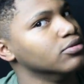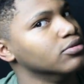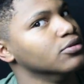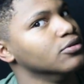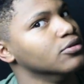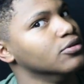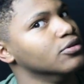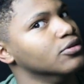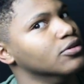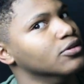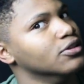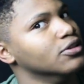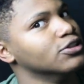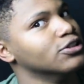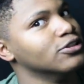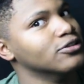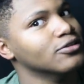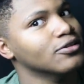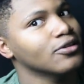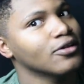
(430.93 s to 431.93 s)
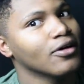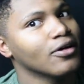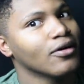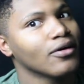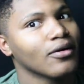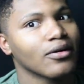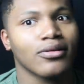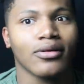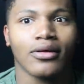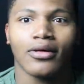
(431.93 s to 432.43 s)

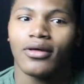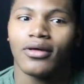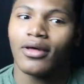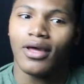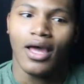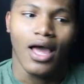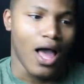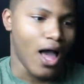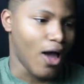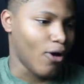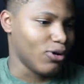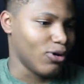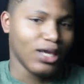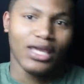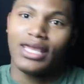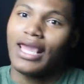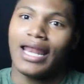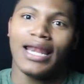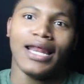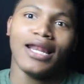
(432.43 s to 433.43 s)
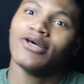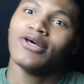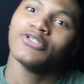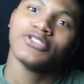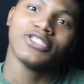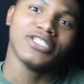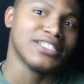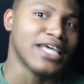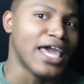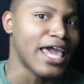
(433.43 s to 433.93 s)
I don't even got nothing
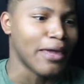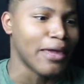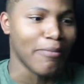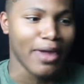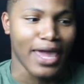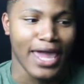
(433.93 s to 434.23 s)
else to say,